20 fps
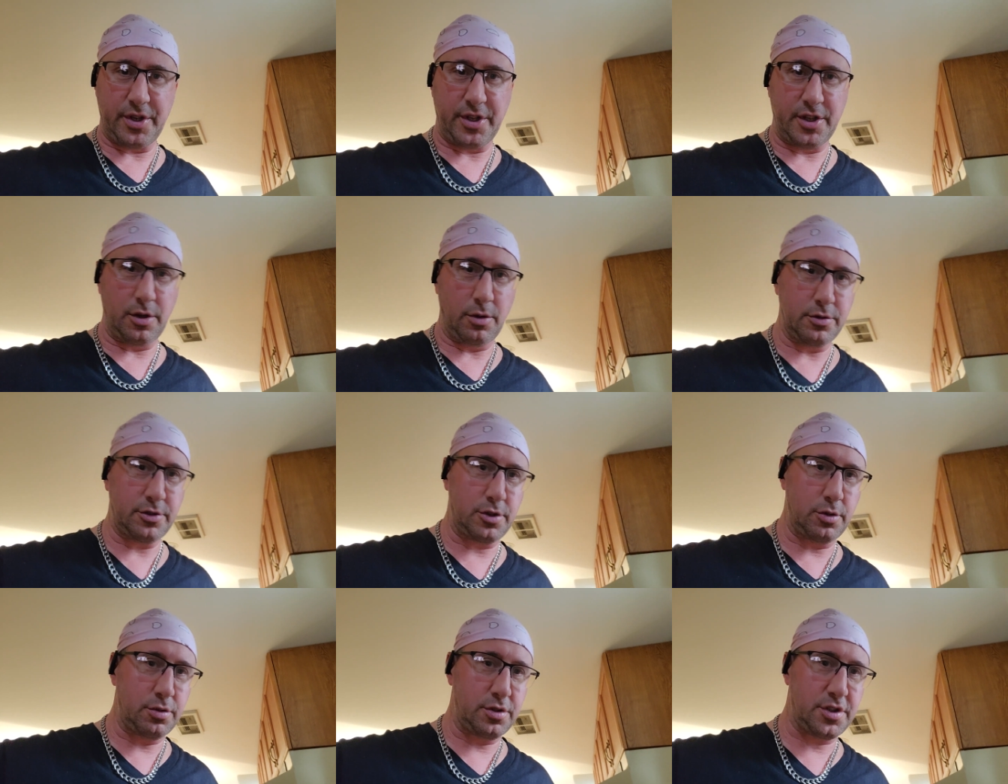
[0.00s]
when you
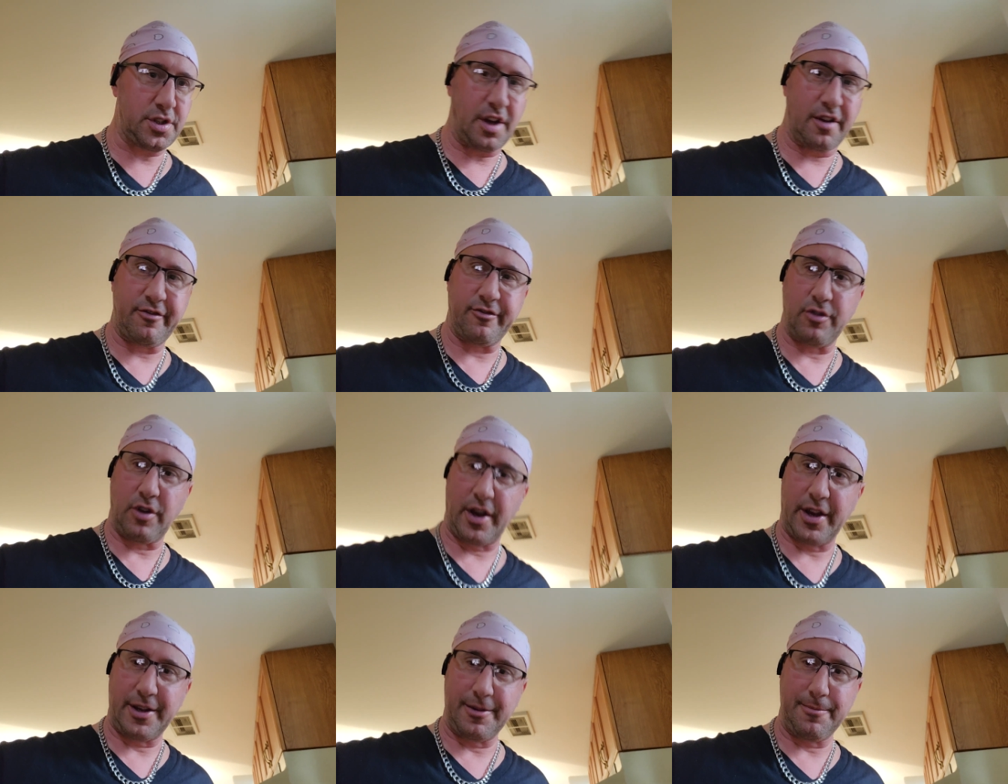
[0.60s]
don't do
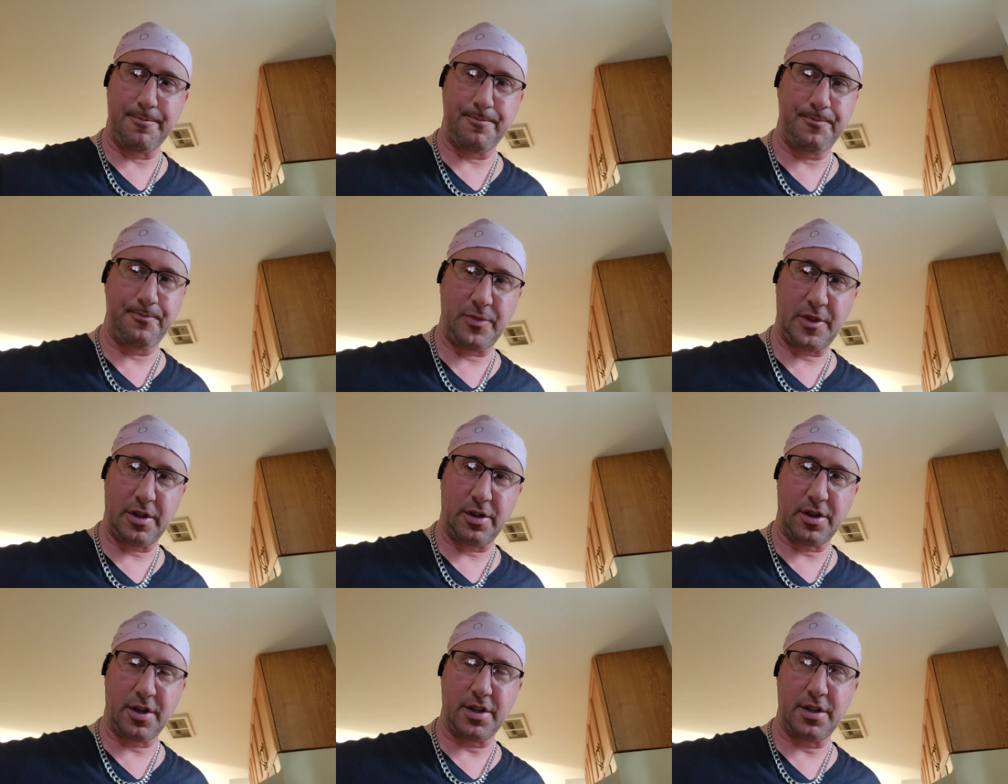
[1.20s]
stuff right.
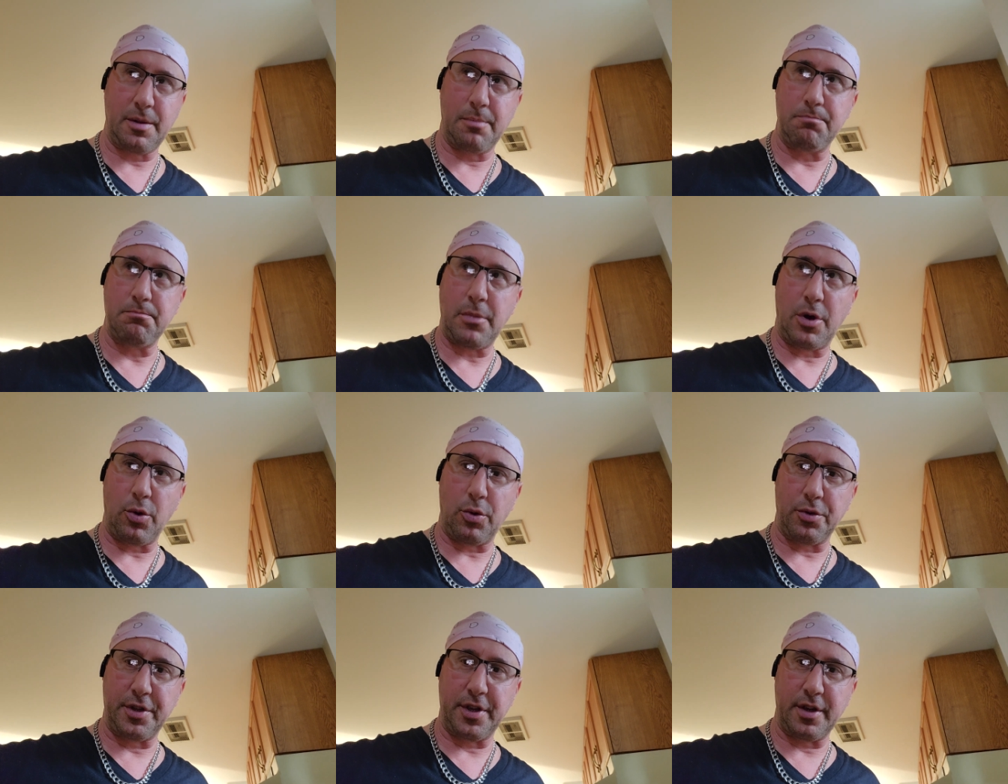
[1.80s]
Look at the mold